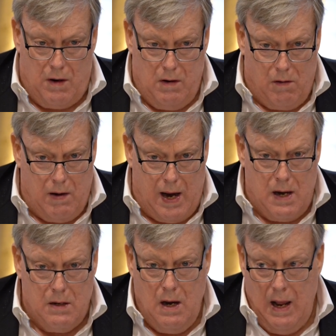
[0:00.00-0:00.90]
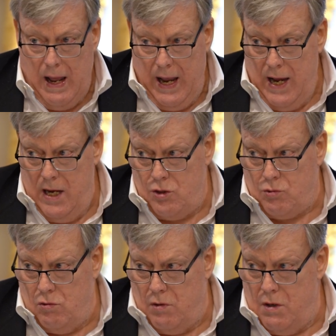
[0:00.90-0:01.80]
On the other hand,
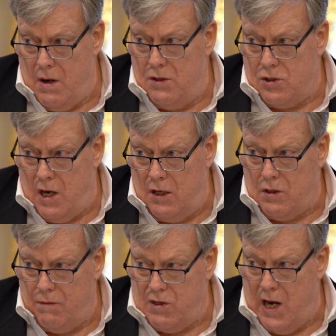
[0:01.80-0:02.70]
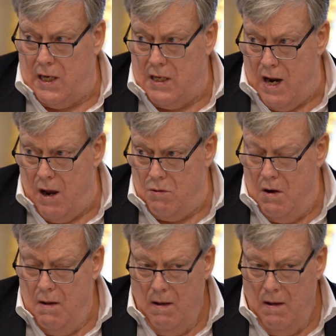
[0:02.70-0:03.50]
Israel and the United States have taken down